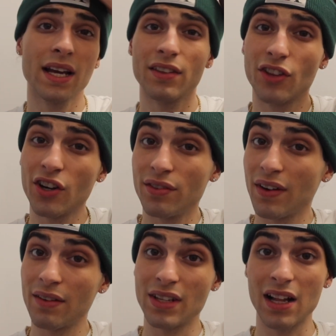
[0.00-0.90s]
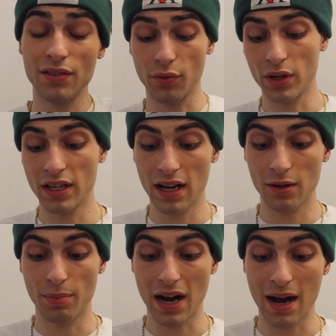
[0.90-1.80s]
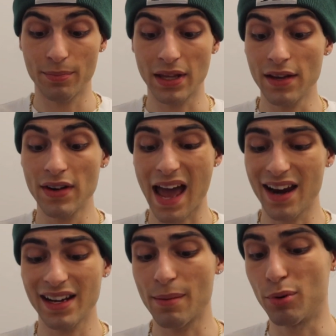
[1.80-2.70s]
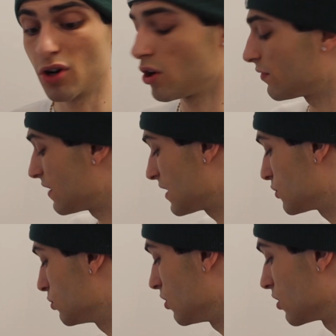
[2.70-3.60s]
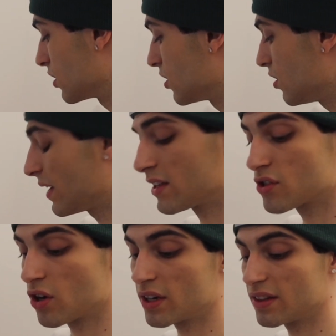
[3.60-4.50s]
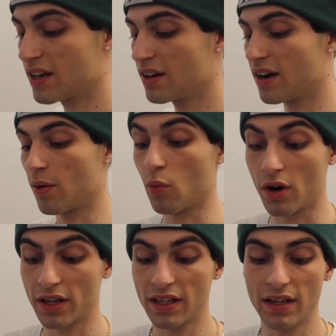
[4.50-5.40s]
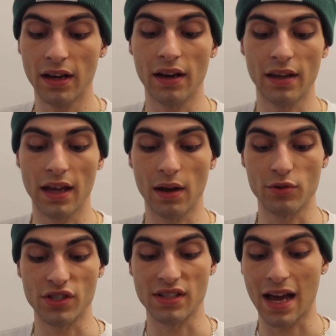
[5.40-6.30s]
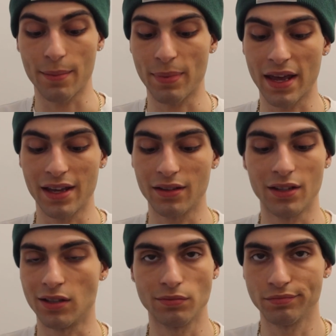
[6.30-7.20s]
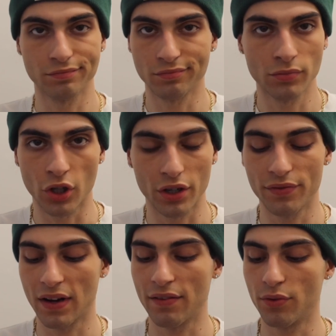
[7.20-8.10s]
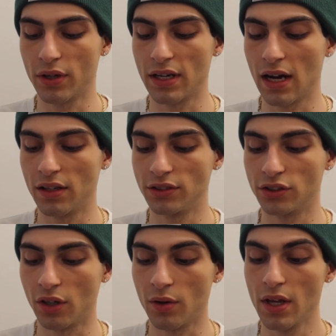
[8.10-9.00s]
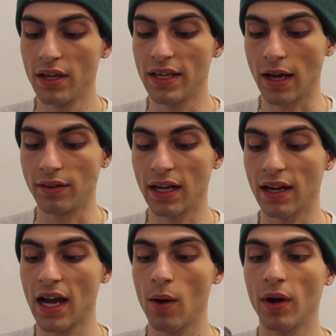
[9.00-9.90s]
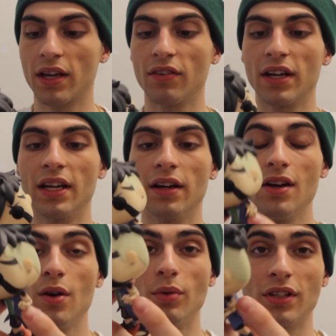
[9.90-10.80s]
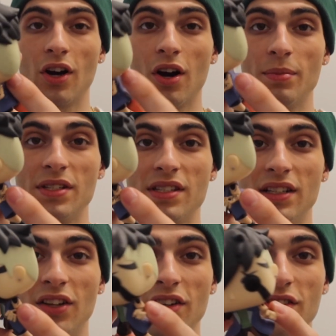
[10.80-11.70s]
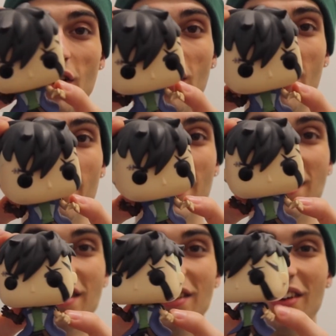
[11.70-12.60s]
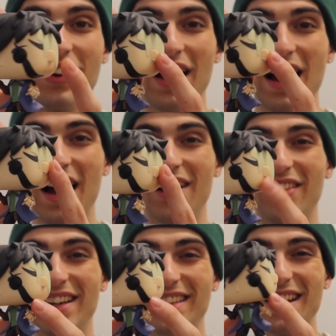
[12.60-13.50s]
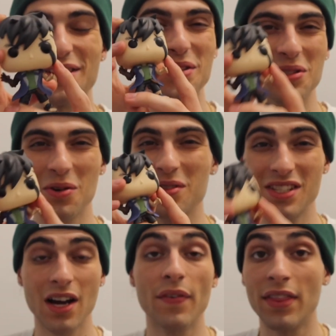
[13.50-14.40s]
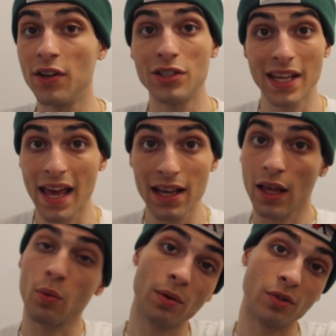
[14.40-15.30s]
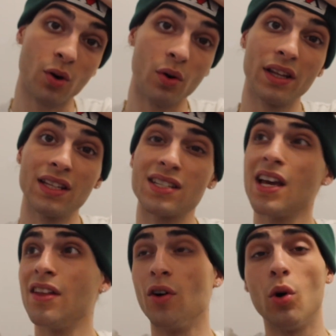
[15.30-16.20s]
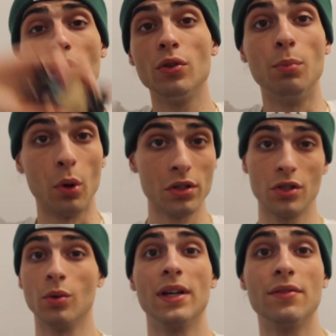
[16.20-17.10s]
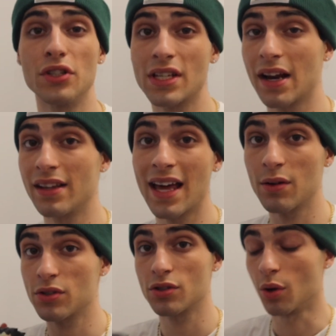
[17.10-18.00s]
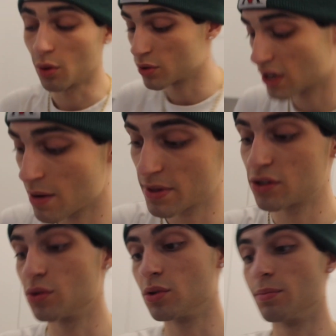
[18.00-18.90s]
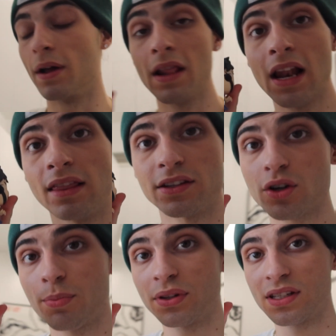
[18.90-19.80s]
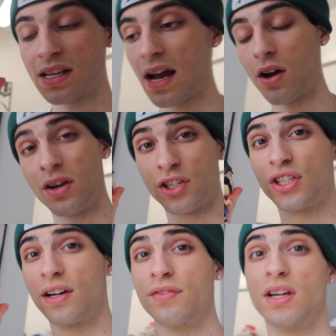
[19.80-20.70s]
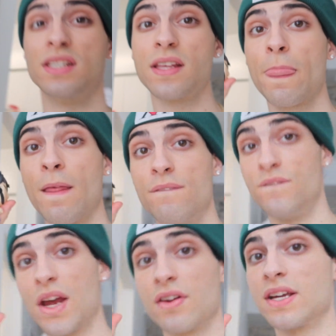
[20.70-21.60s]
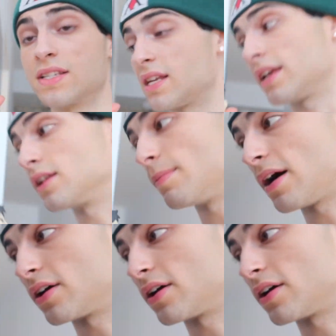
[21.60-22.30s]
like a $35, $40 pop. They even had it at Book Off not too long ago and I saw it in there and I wanted it. And again, I was just not paying the 35 $40. So yeah, they got Kawaki right here with the Karma seal on his arm and the little on the eye right there. It's so tough. And then today, like when I'm recording this, the whole new Boruto wave just got announced. So those are coming soon. But let's go put this guy on the shelf because very excited about